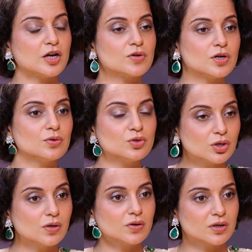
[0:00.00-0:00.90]
catering to
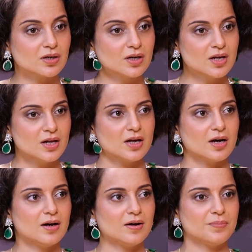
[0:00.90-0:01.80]
children.
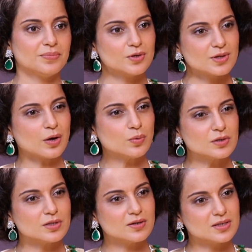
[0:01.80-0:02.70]
So that
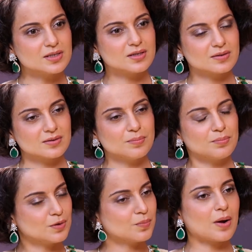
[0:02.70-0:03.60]
was the reason,
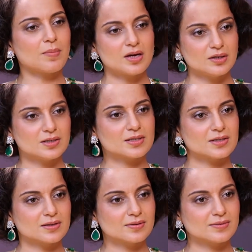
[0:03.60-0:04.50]
the primary
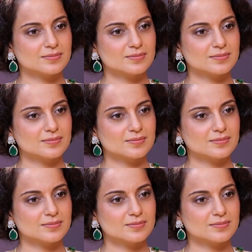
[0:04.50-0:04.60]
reason.